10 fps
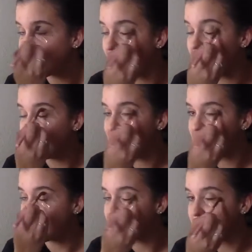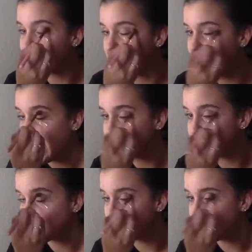I'm unfiltered,
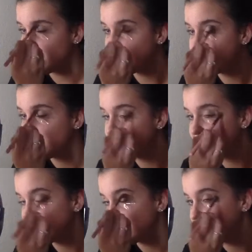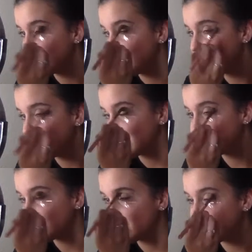natural,
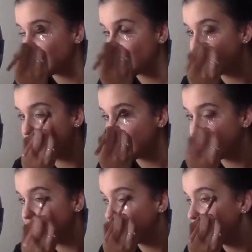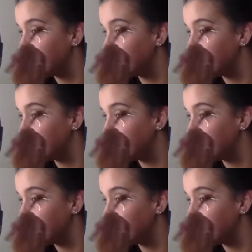just going all in.